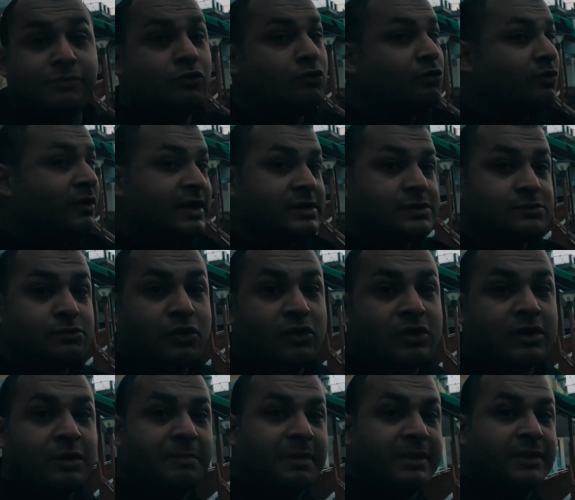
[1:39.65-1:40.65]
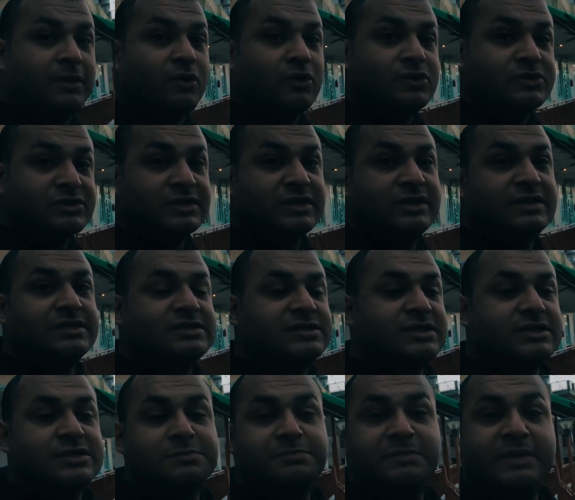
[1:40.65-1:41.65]
No one has woken up at the hostel. It's
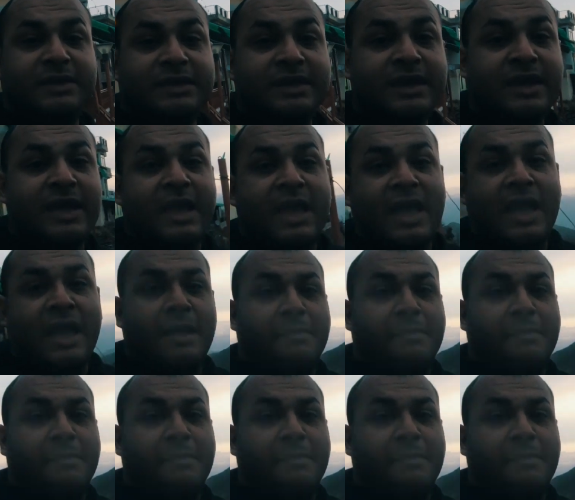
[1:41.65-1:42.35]
just me. I'm